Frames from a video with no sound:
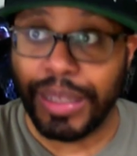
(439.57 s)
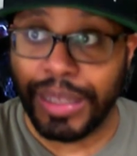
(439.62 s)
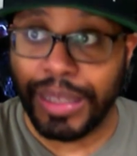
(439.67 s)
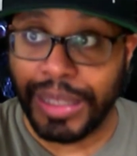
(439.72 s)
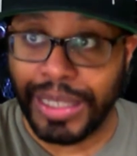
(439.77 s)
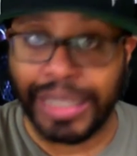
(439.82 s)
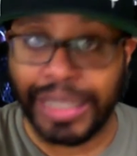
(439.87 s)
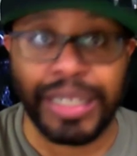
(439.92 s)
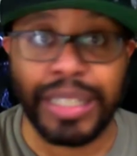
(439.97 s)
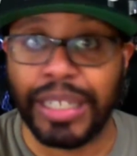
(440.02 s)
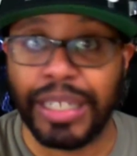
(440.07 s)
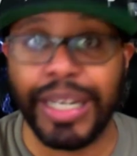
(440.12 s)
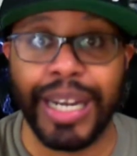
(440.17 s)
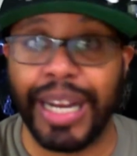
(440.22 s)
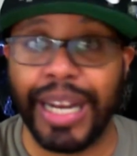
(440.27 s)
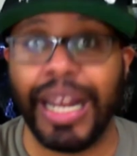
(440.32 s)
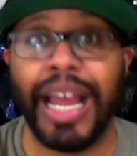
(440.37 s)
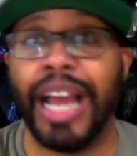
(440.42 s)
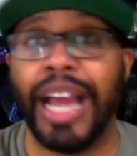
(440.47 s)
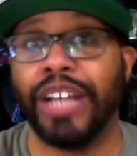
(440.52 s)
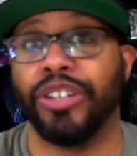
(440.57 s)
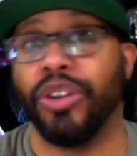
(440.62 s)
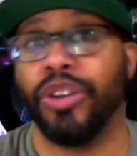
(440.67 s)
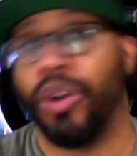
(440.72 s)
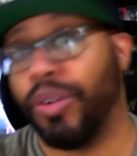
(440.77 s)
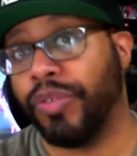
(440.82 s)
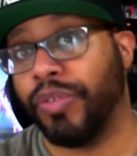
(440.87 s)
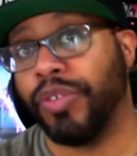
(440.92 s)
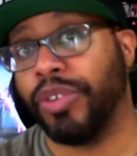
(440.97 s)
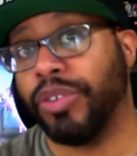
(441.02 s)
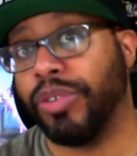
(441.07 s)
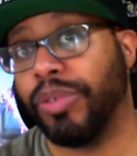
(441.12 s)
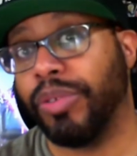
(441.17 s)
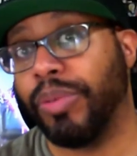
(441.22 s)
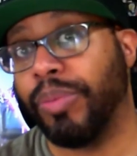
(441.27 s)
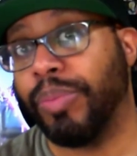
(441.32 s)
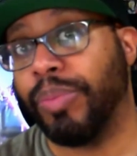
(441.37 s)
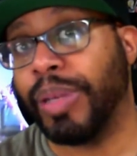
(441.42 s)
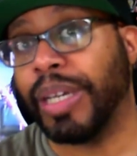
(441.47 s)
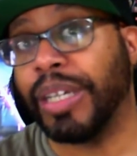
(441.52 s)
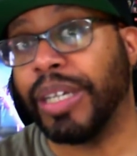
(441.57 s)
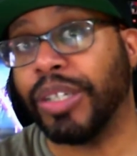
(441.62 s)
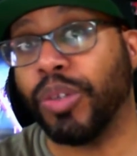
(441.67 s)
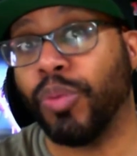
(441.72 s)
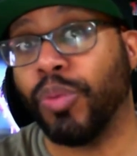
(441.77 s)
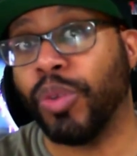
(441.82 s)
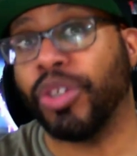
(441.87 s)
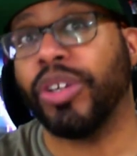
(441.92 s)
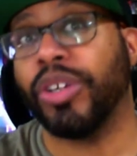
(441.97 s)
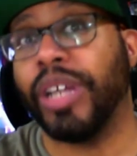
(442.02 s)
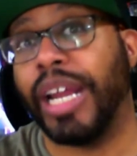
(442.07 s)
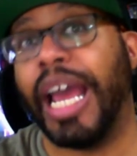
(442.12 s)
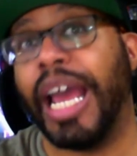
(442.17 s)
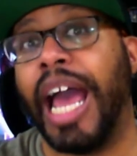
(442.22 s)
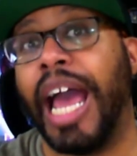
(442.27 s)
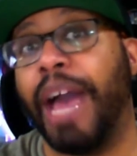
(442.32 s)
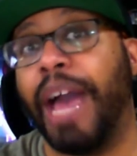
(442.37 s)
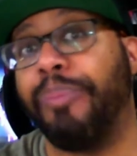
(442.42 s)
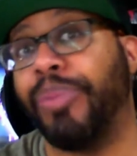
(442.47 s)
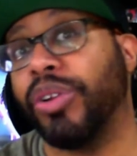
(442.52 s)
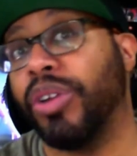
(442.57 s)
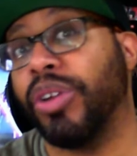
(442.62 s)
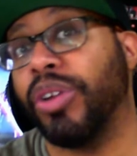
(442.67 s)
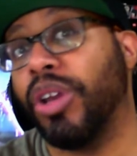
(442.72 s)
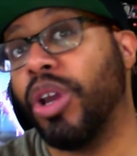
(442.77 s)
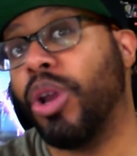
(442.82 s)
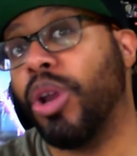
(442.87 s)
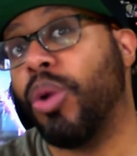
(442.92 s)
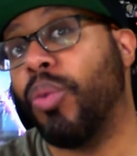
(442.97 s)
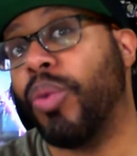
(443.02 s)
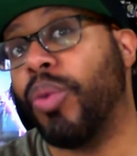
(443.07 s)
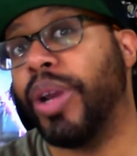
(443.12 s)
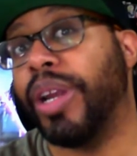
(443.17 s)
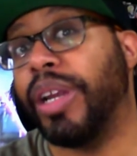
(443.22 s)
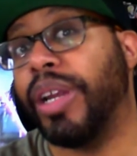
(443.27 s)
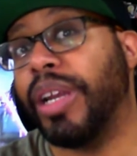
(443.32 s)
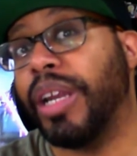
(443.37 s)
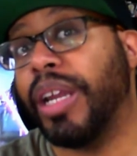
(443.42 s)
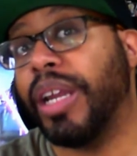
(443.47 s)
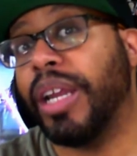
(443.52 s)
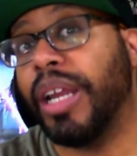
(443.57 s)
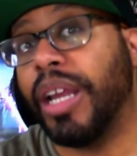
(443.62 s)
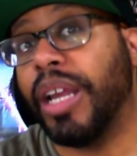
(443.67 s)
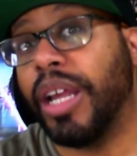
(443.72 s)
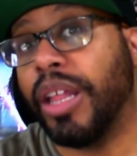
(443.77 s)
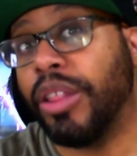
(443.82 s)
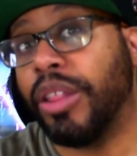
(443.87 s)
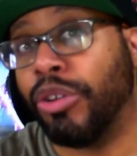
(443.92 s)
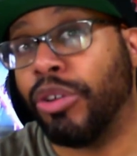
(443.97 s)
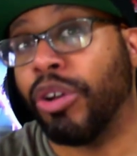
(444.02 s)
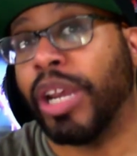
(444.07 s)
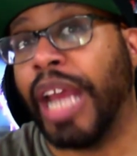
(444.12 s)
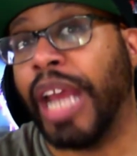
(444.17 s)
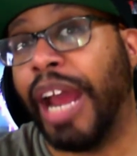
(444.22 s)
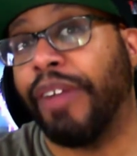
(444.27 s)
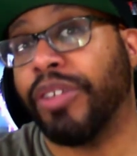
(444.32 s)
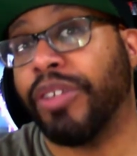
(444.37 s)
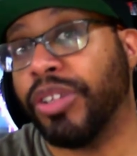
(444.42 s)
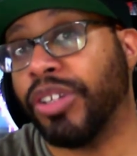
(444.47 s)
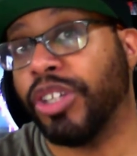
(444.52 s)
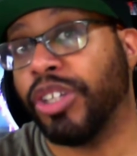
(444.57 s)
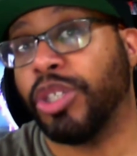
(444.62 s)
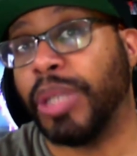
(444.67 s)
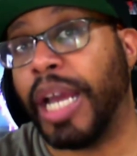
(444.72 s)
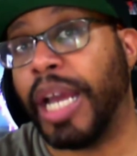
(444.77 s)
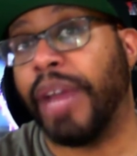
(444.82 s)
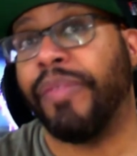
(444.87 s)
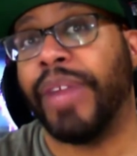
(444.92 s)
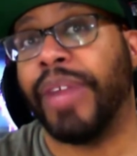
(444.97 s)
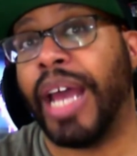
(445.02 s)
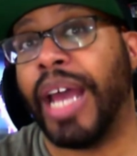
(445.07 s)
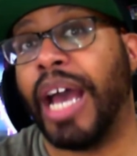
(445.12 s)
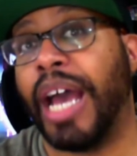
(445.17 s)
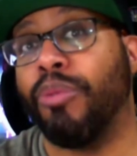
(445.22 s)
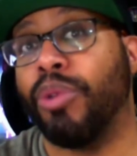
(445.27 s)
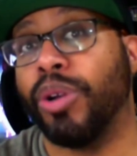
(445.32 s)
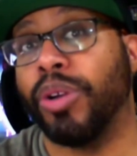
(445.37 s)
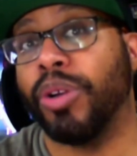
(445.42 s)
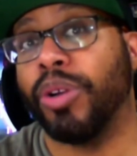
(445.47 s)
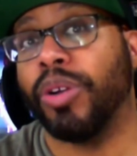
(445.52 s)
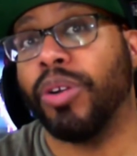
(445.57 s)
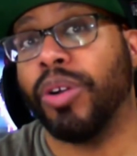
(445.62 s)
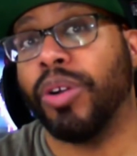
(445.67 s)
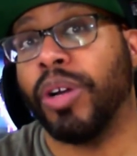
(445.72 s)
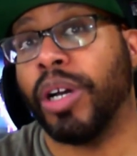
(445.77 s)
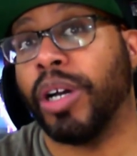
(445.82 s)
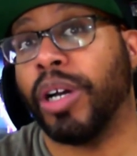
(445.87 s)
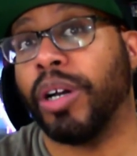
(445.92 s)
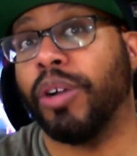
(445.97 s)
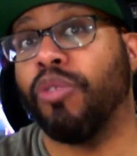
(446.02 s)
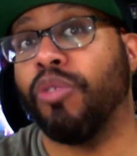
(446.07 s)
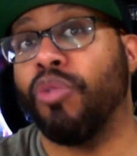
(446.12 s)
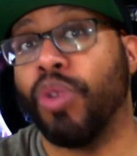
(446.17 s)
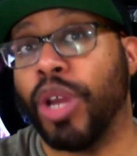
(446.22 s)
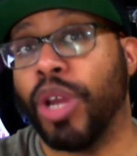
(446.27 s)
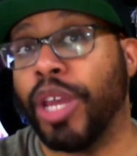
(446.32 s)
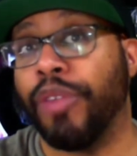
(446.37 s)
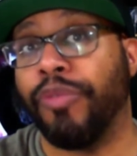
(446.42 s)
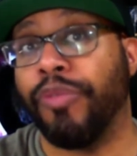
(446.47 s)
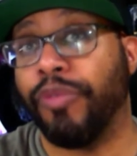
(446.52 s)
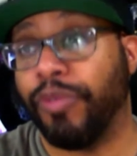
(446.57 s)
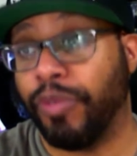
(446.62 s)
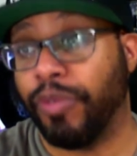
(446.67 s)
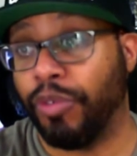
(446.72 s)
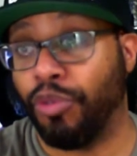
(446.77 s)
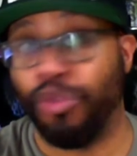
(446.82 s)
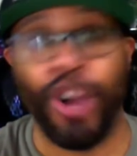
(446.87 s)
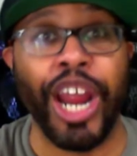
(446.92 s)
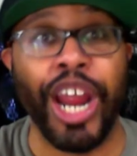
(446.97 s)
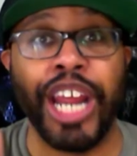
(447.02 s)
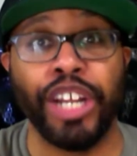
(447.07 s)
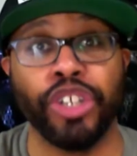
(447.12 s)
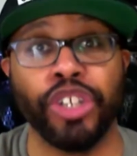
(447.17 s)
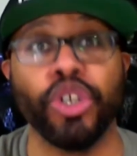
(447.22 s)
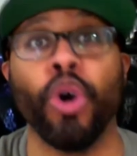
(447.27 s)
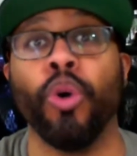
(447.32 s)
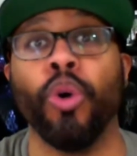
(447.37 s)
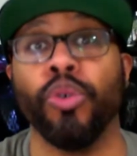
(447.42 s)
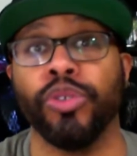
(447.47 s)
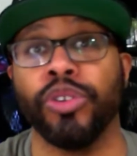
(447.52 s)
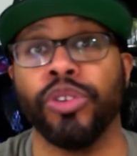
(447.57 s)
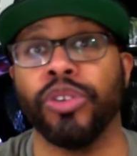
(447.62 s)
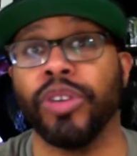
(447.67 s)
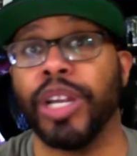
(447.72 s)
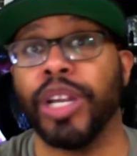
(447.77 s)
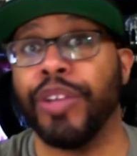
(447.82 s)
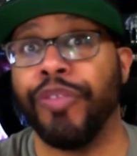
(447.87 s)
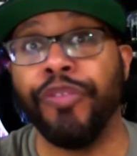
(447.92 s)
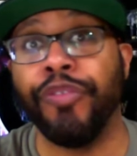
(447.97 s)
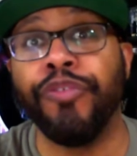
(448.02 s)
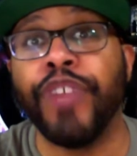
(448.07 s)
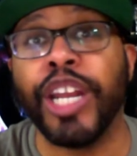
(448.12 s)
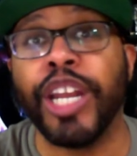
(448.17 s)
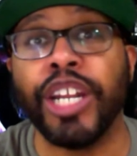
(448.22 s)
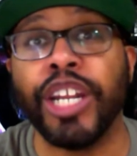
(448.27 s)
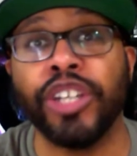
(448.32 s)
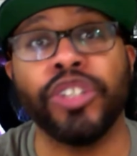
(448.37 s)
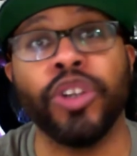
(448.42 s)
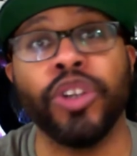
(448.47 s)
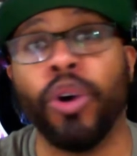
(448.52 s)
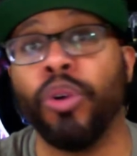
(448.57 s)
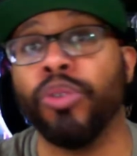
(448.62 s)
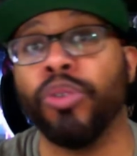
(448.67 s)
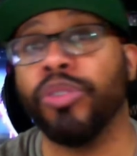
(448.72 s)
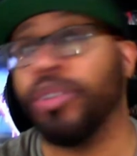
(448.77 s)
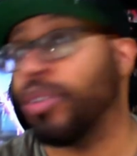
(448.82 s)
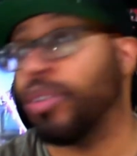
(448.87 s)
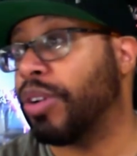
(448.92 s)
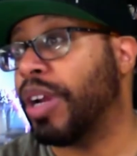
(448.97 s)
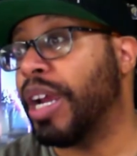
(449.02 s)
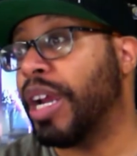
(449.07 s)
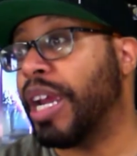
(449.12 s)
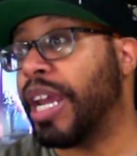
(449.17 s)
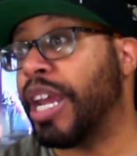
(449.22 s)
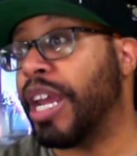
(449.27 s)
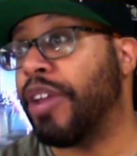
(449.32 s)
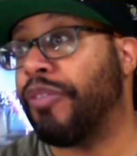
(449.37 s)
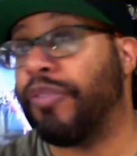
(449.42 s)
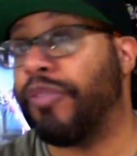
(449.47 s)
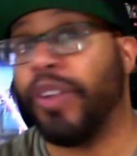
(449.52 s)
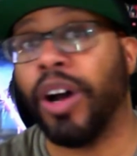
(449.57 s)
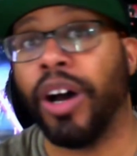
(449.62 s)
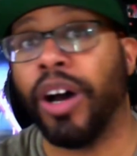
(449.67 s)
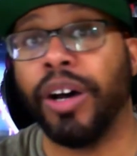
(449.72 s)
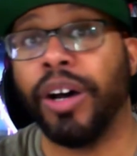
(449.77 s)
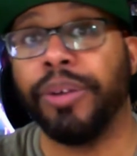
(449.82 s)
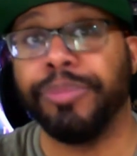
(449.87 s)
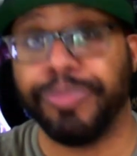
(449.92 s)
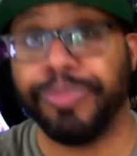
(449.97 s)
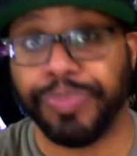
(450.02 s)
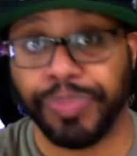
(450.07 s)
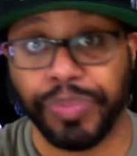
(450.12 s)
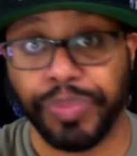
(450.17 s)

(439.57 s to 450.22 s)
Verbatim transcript: this isn't going to last long for you. Because what's going to happen when your characters that you have now, when uh, if Rey is older, if Finn is older, if um,